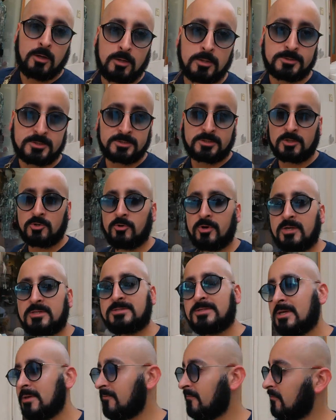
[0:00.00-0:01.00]
Just a quick
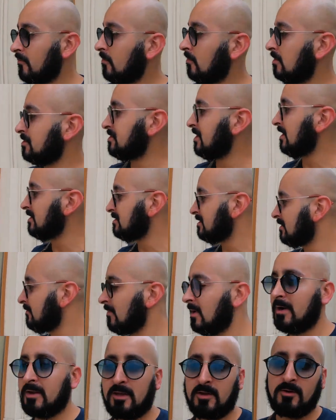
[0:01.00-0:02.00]
tip for changing
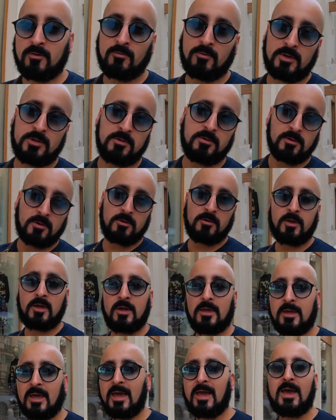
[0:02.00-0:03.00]
money. When you're
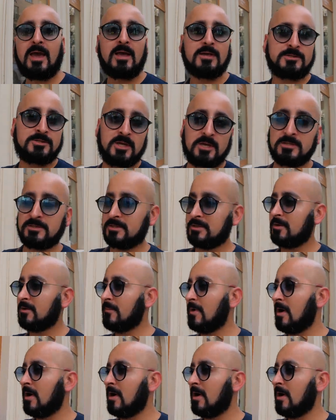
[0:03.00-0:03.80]
looking at changing your